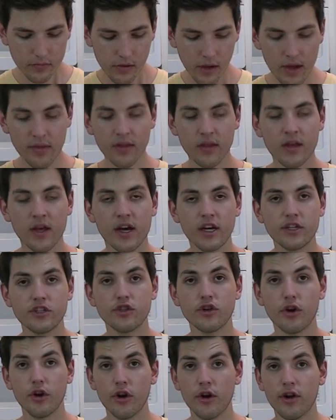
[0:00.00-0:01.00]
and the
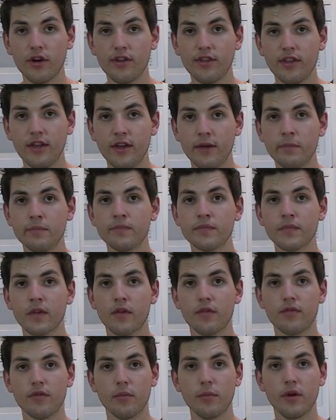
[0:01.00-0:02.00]
nice earthy
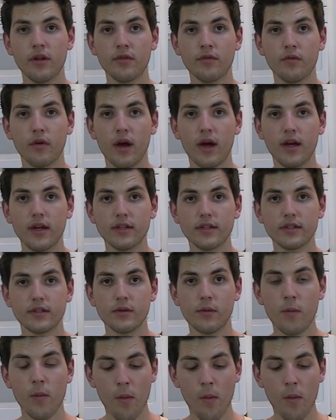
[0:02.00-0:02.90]
forbidden rice